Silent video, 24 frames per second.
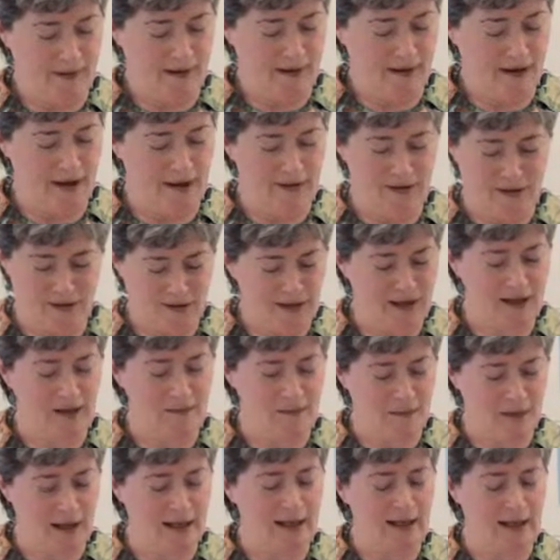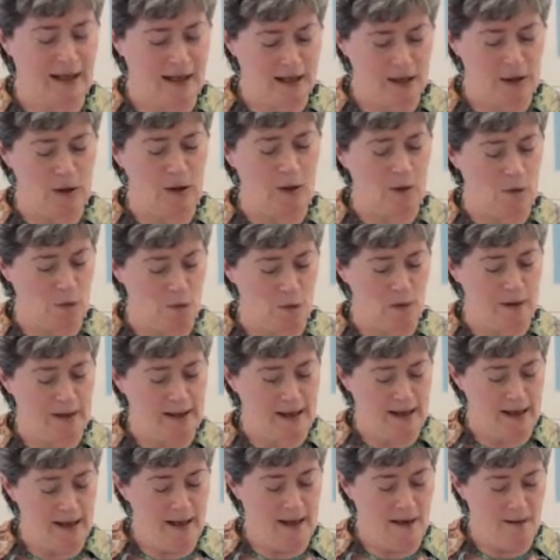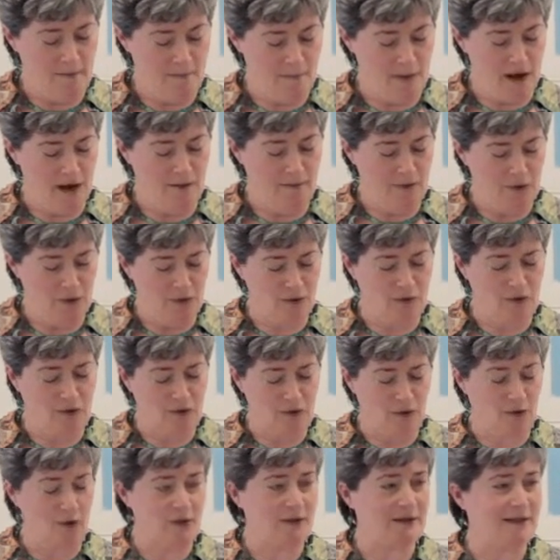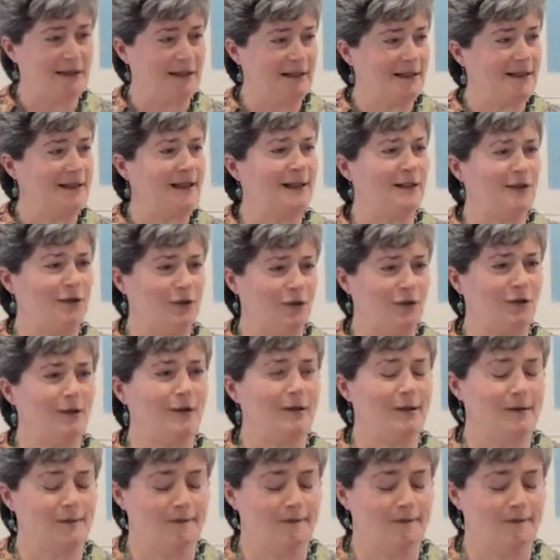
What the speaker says: On the second bite, I knew Mom used salt instead of sugar